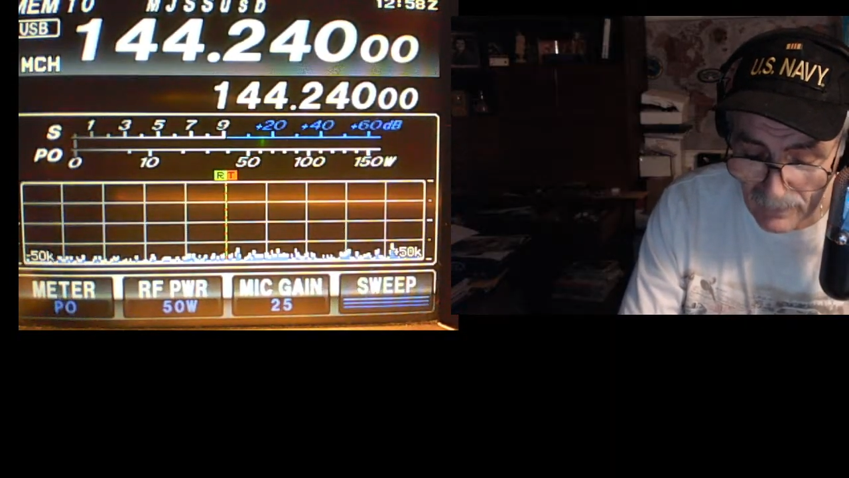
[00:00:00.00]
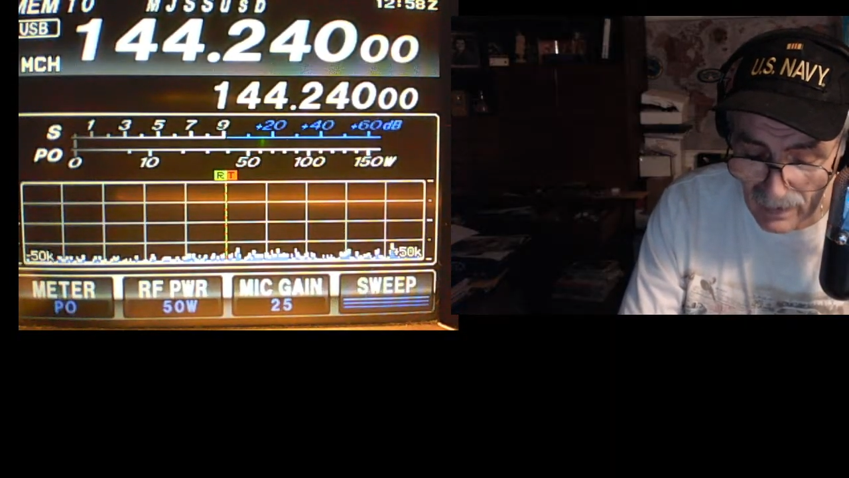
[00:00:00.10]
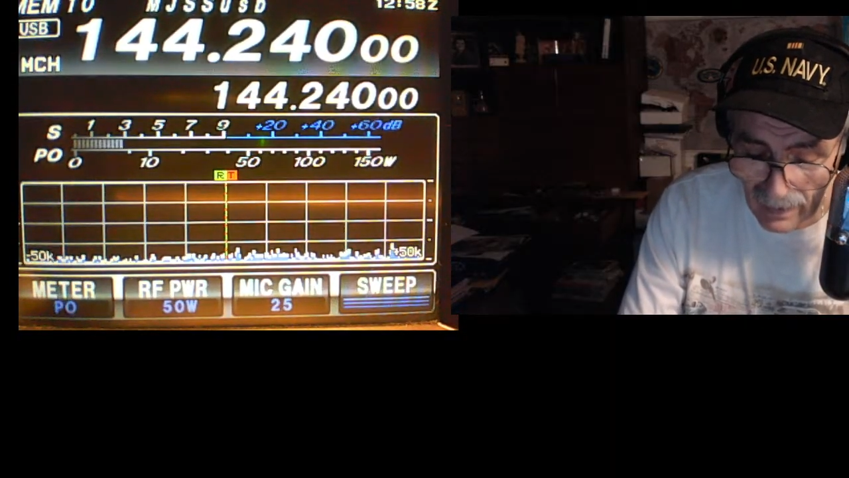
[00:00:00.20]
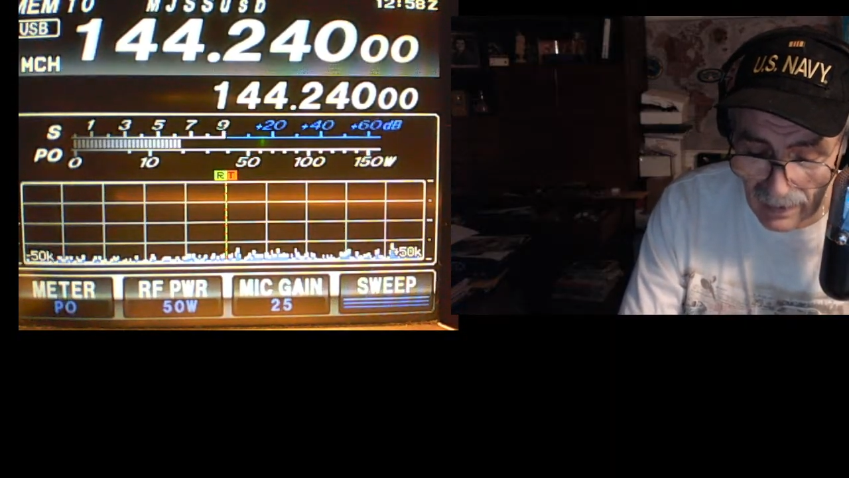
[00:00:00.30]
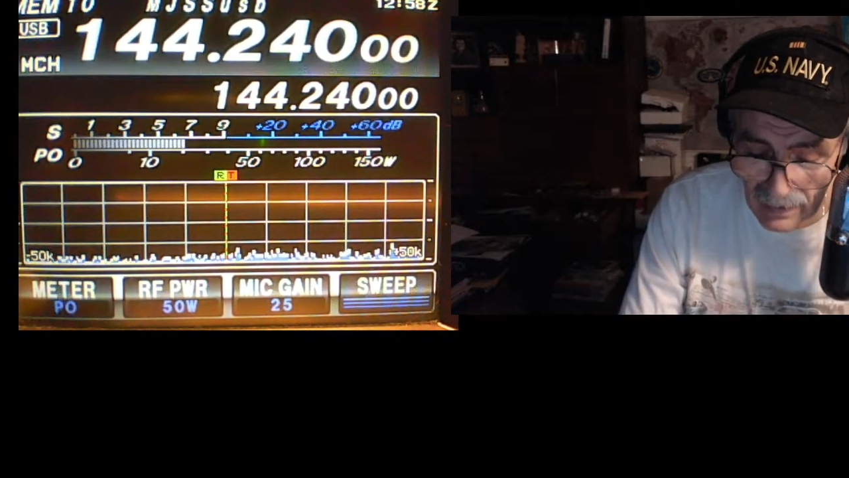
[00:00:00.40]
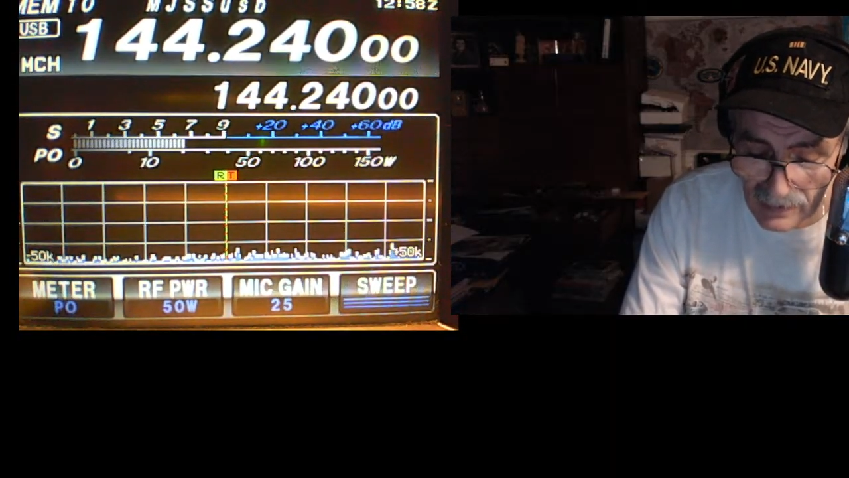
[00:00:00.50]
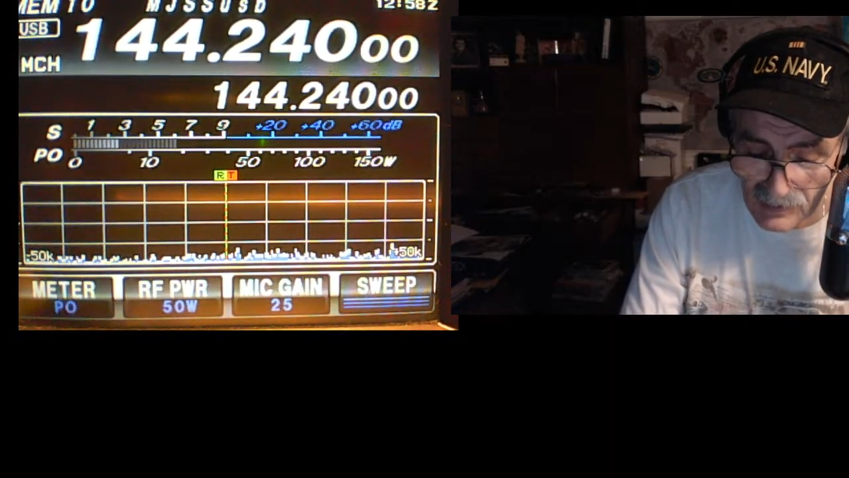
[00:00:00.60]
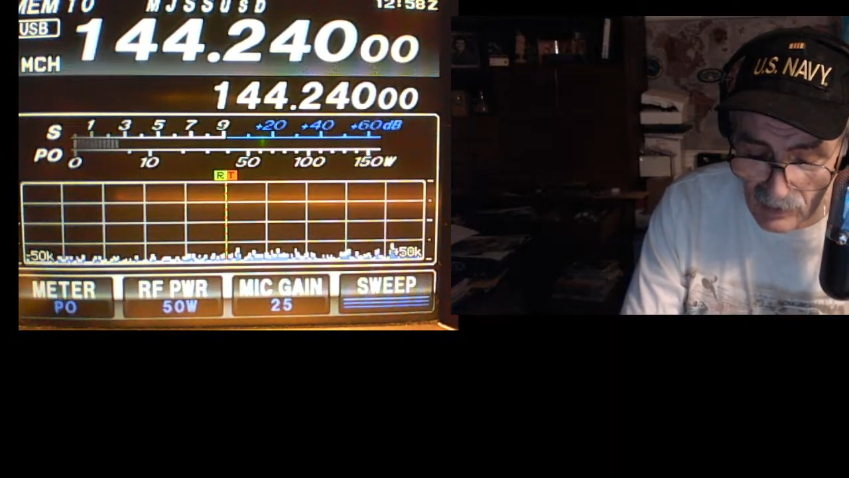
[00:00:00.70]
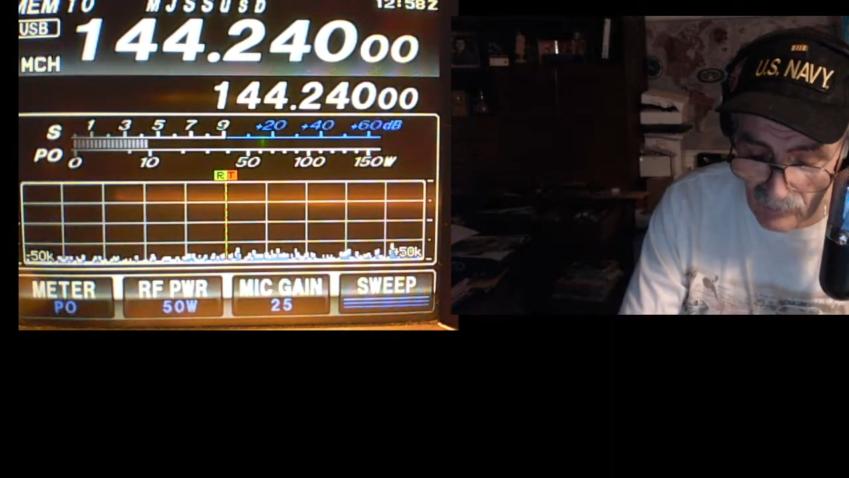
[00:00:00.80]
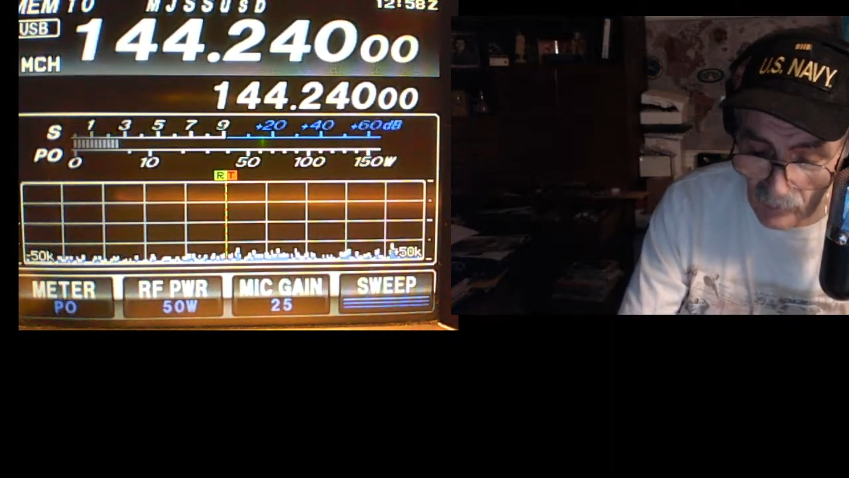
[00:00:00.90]
Hayes is
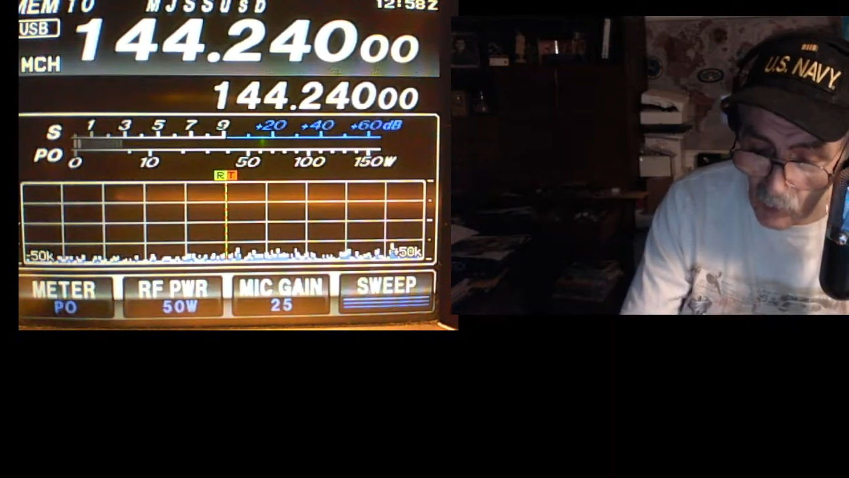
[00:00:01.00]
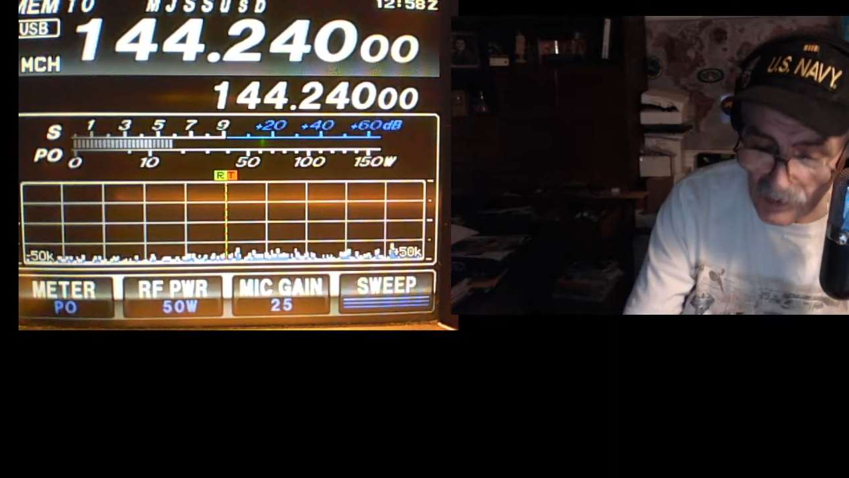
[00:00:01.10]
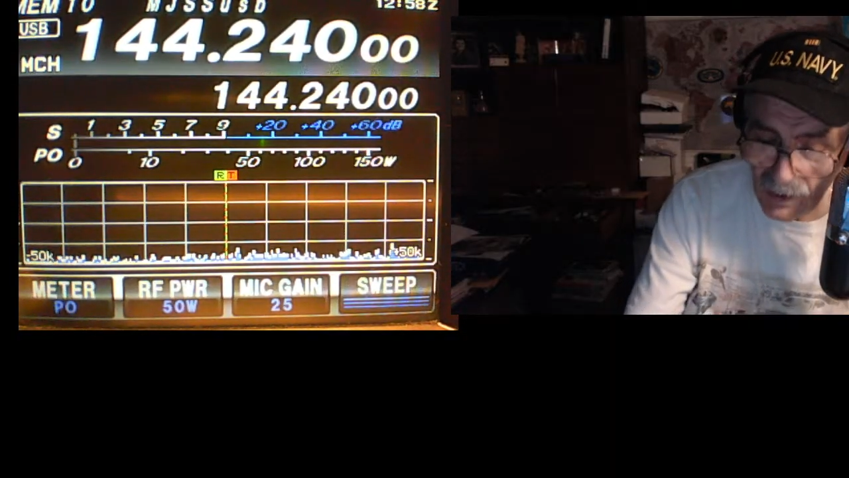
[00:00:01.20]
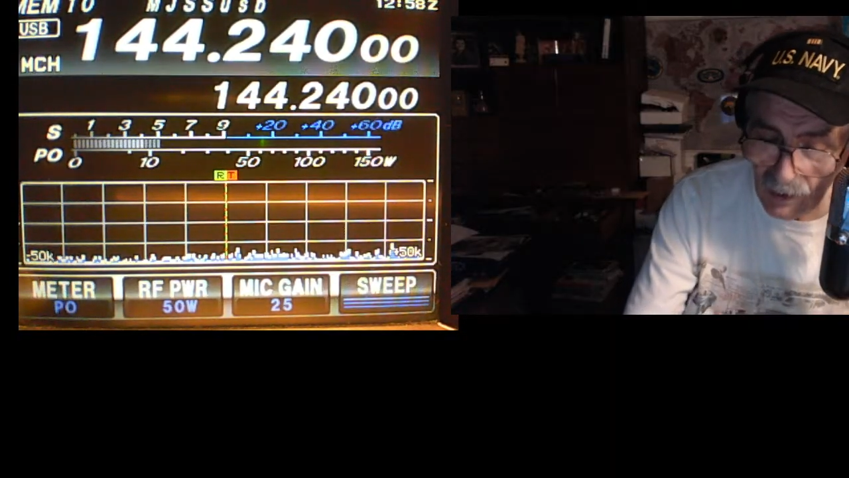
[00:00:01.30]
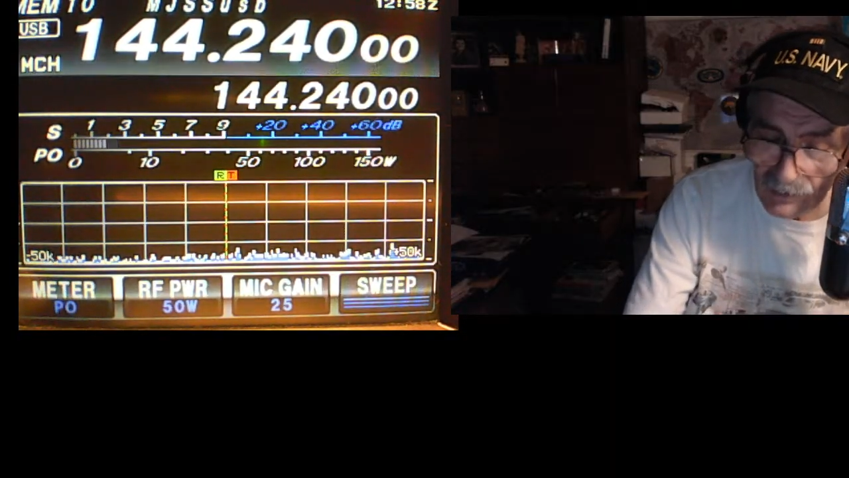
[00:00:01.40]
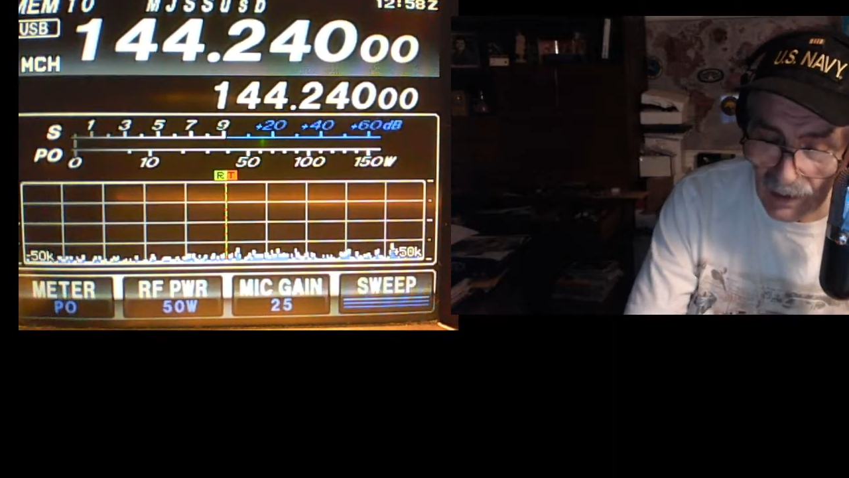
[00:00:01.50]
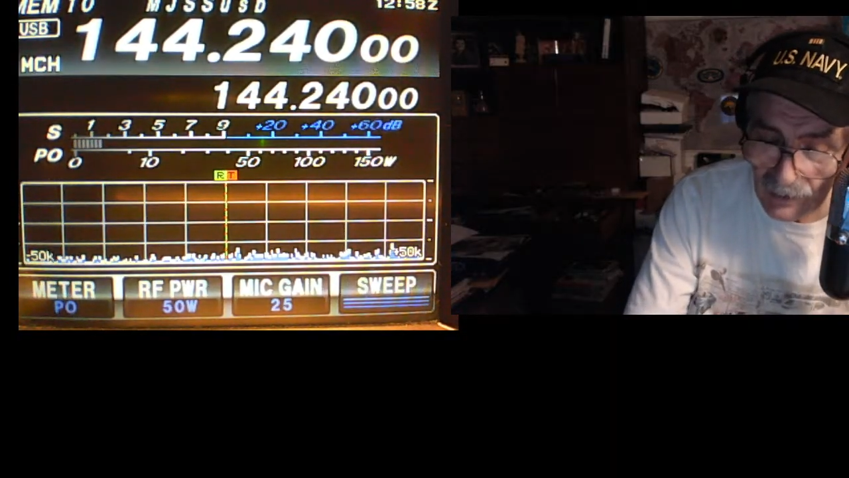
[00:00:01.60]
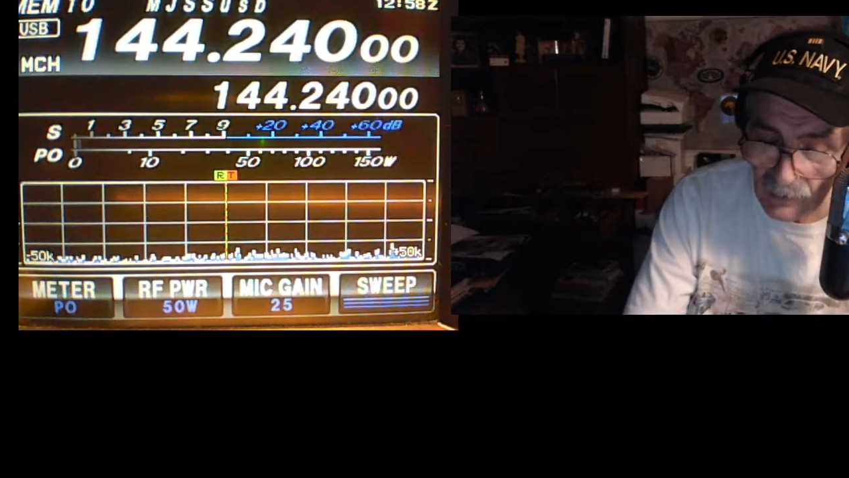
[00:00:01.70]
number Hotel Tango.